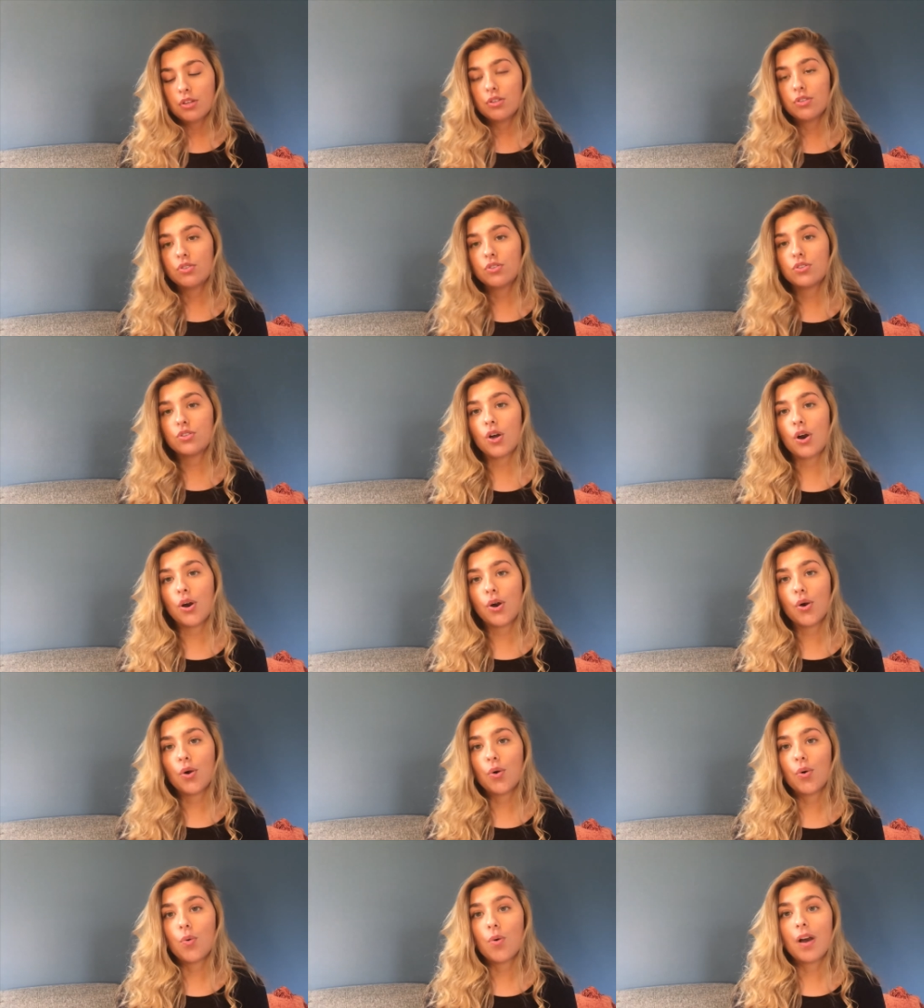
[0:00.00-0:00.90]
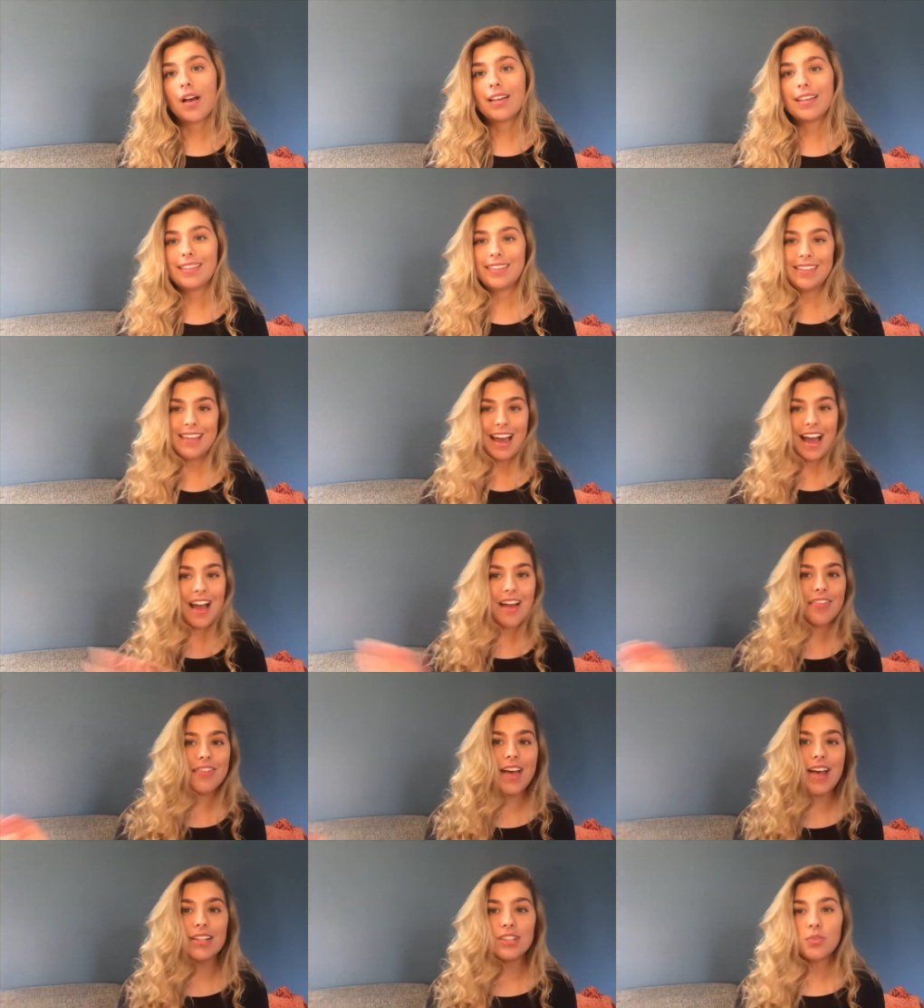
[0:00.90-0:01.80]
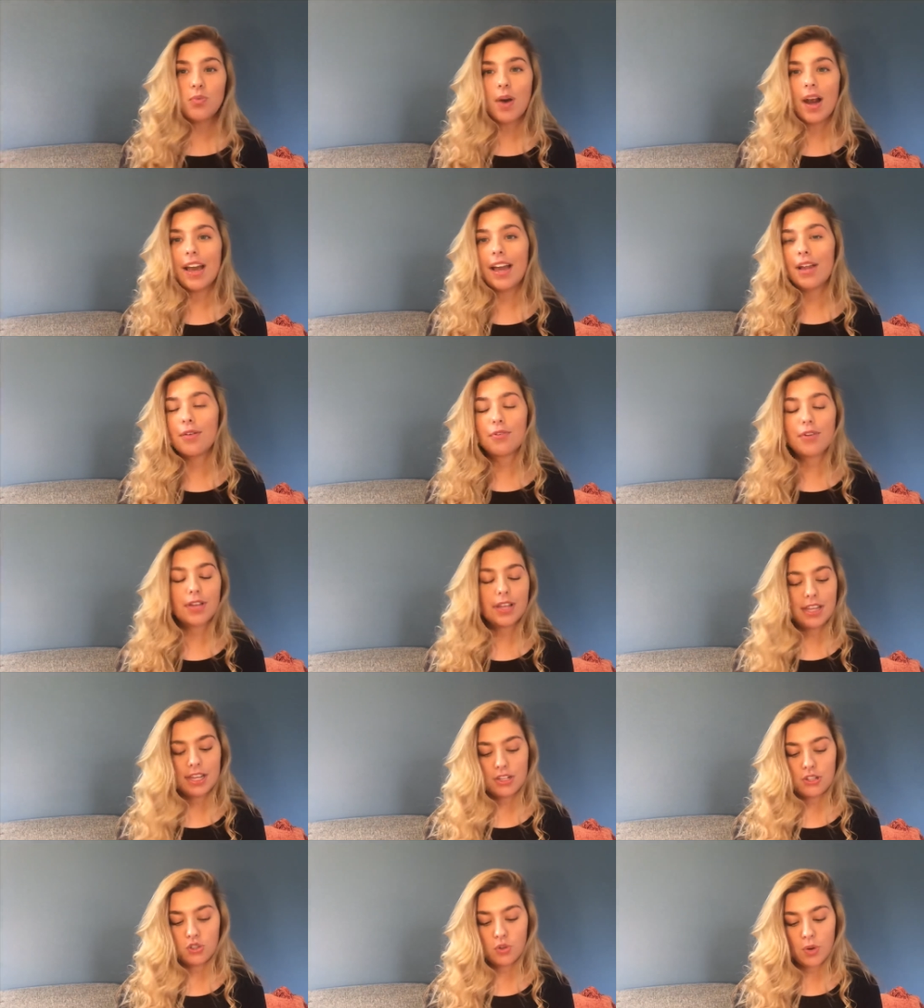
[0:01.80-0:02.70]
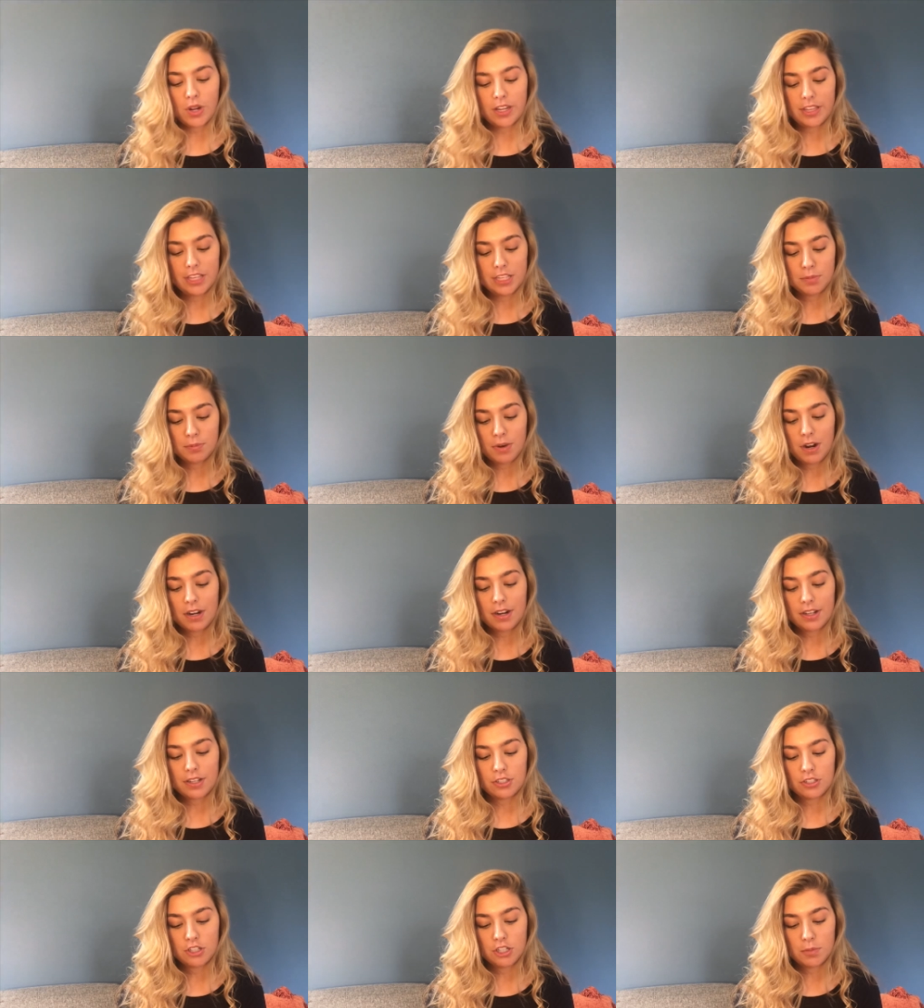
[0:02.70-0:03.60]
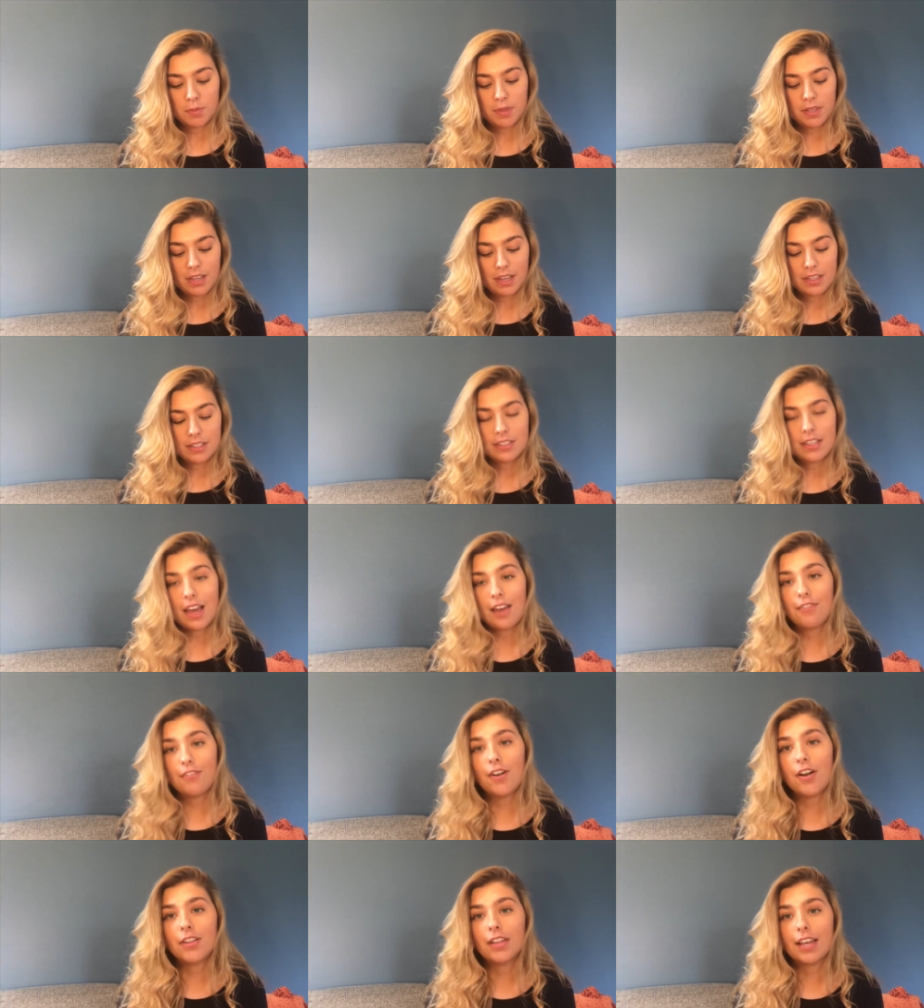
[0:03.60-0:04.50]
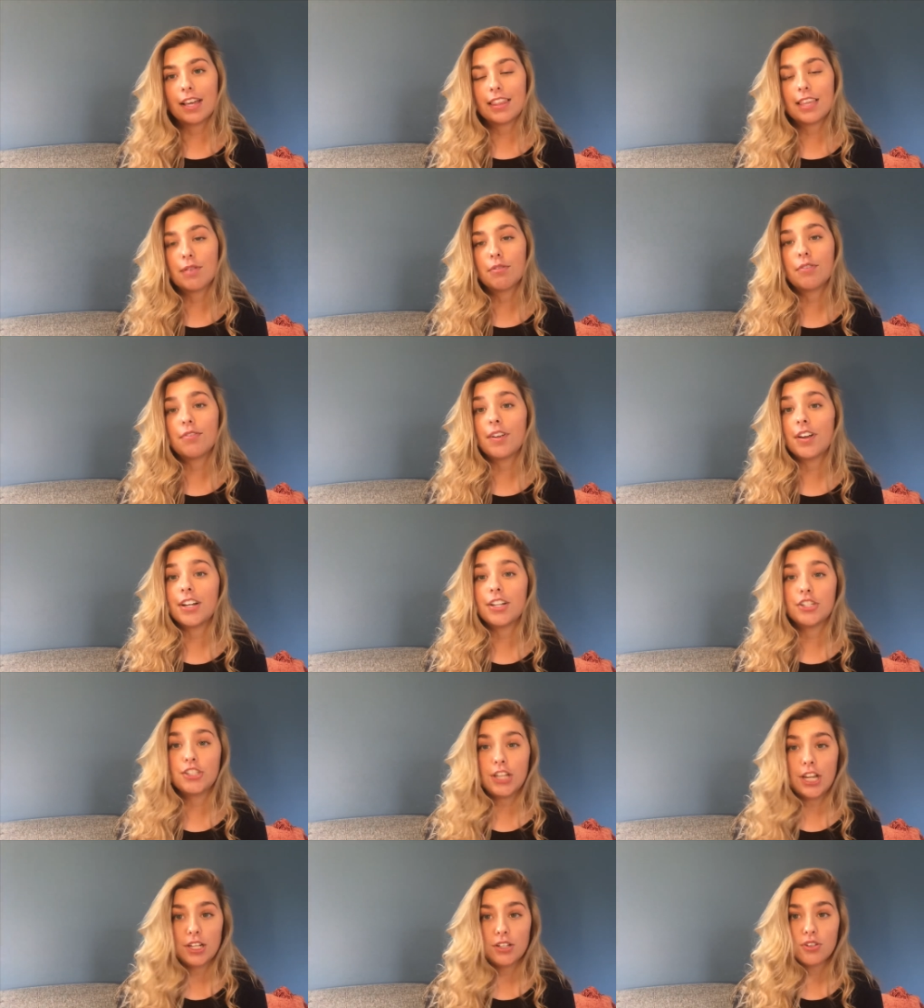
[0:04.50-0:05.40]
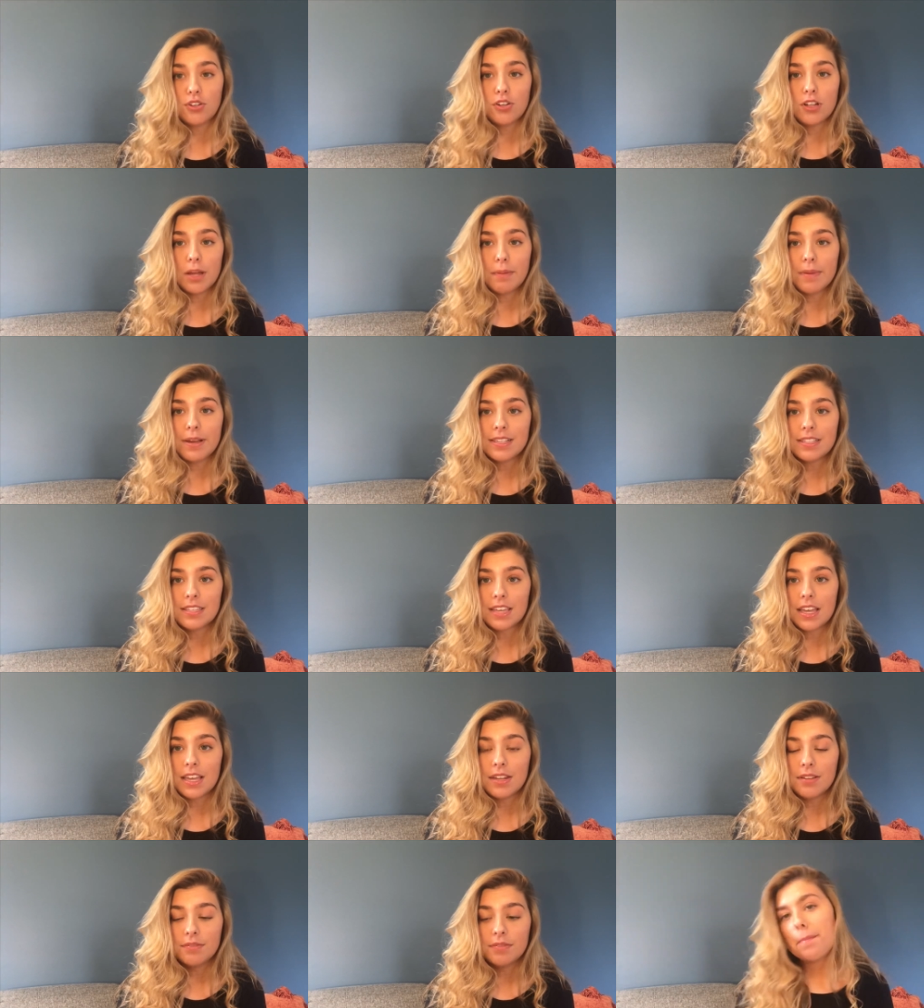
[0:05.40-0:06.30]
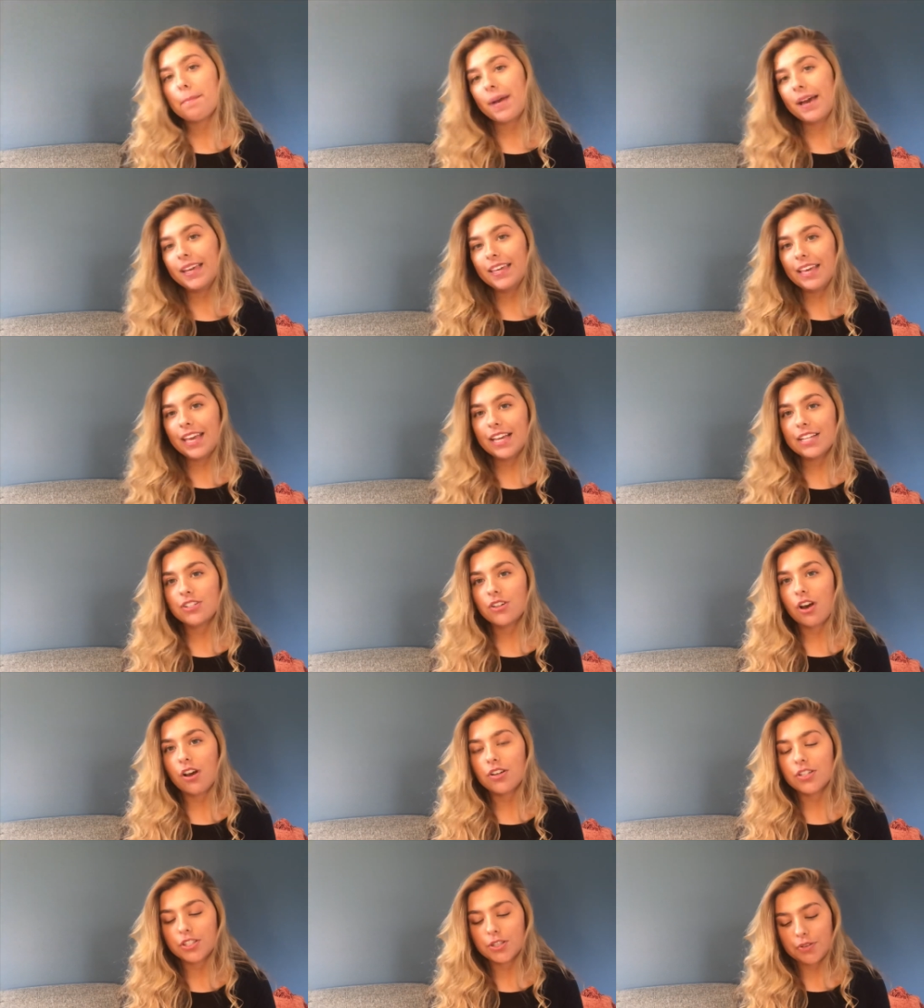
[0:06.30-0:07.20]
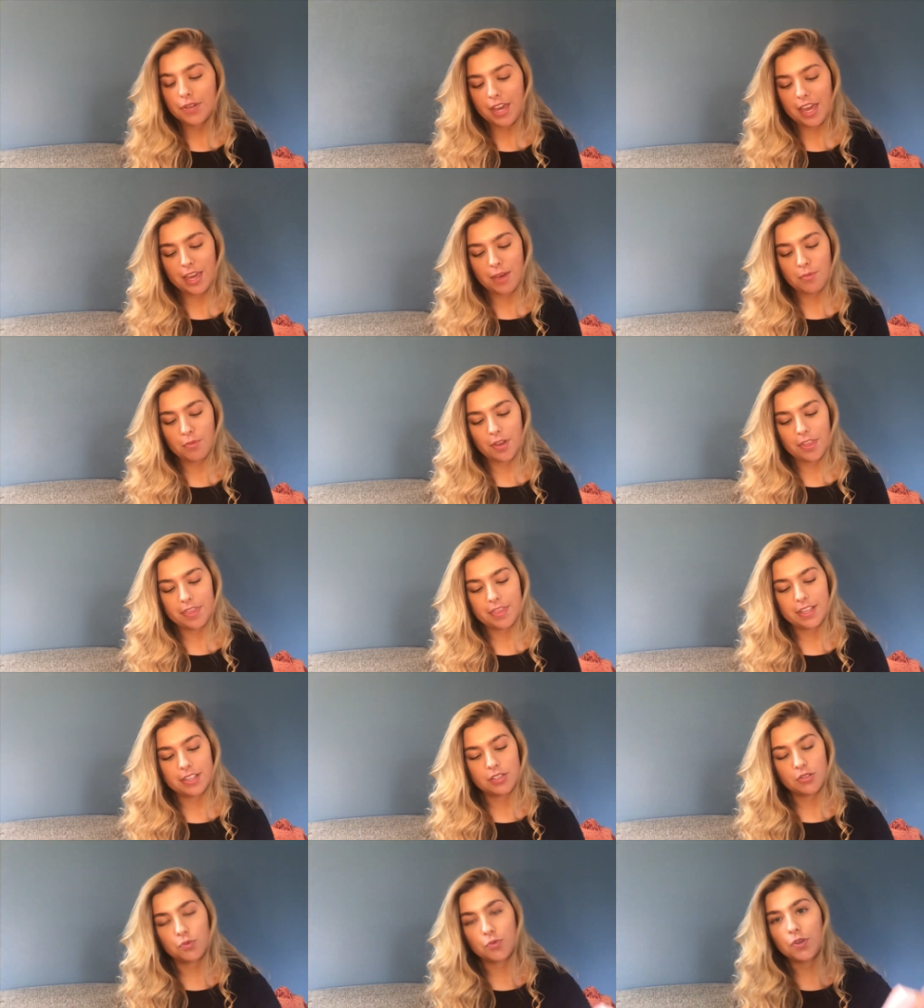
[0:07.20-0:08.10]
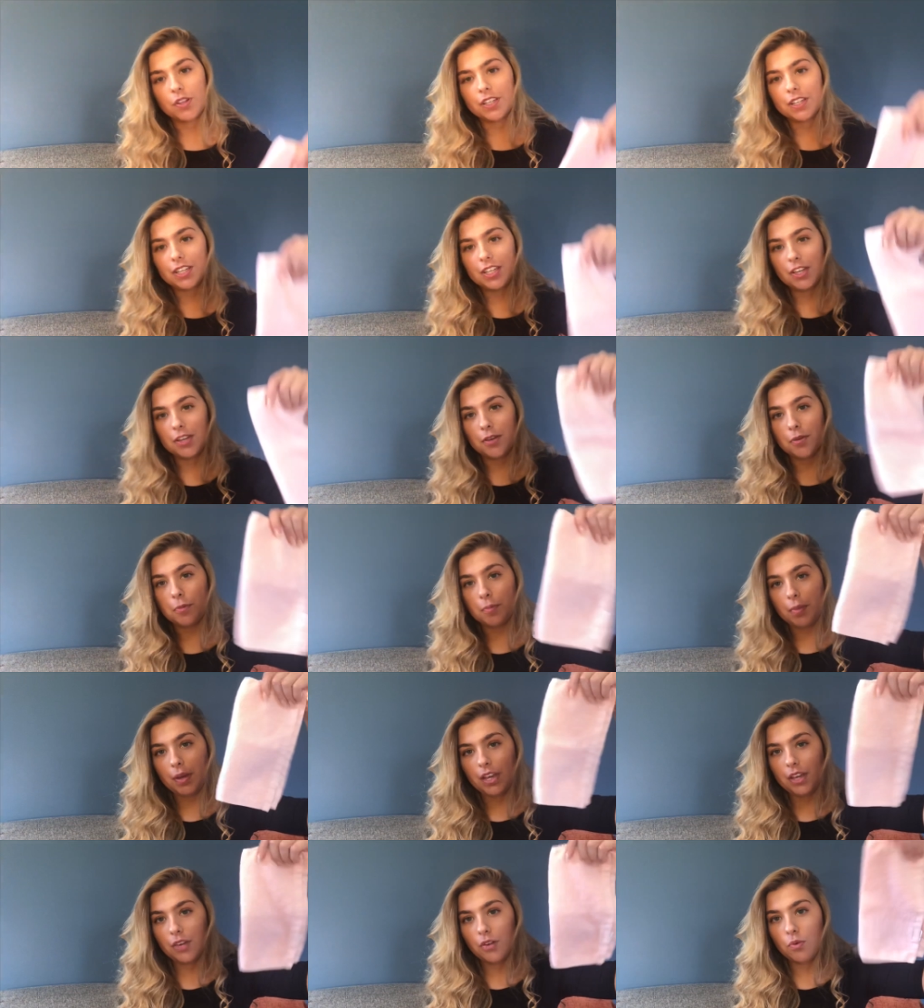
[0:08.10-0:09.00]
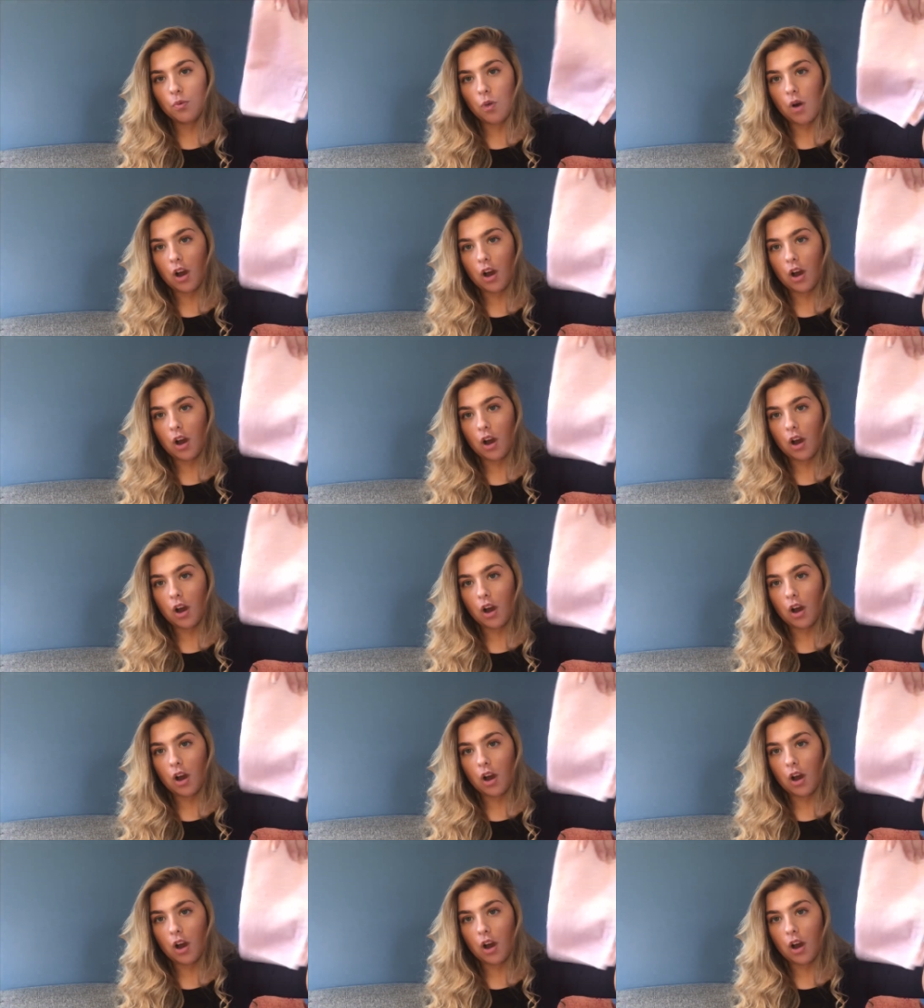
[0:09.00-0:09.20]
So yeah, that's why I really enjoyed these products, just because I felt like they were very gentle on my skin. My kit also came with this really cute pink